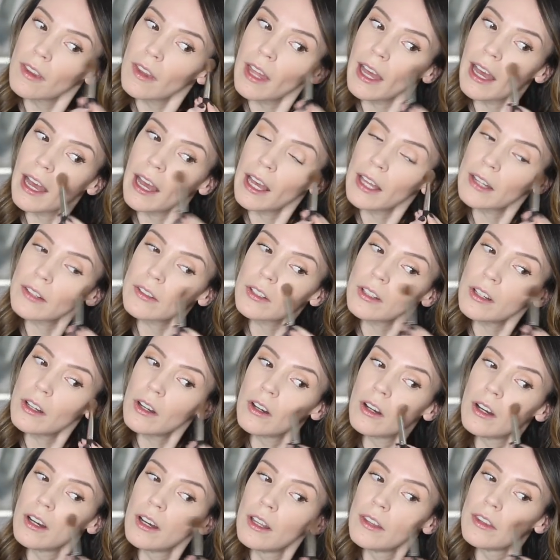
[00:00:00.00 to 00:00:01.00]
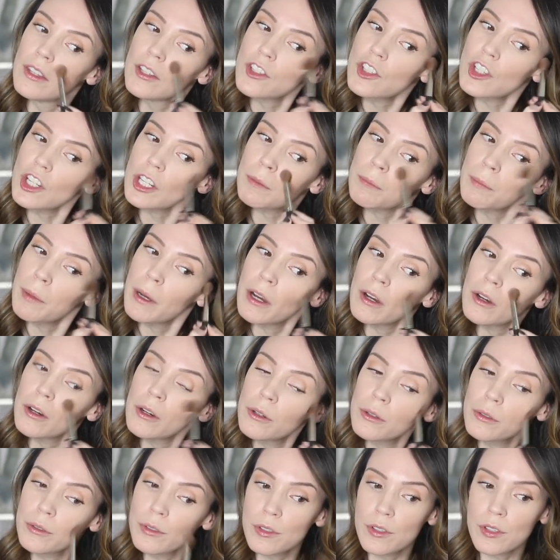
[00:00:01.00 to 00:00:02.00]
That on the
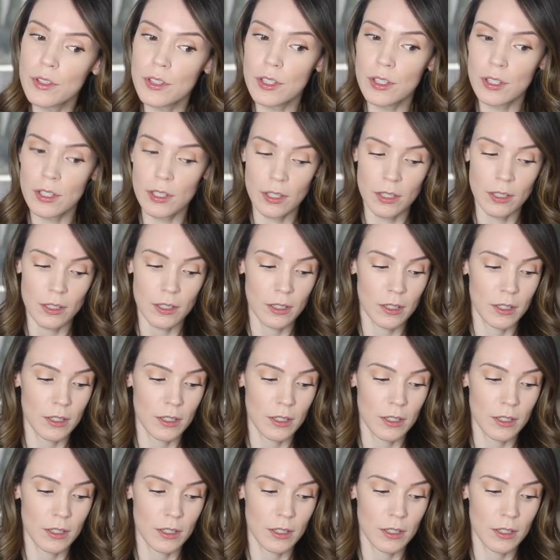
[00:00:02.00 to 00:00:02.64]
cheekbones.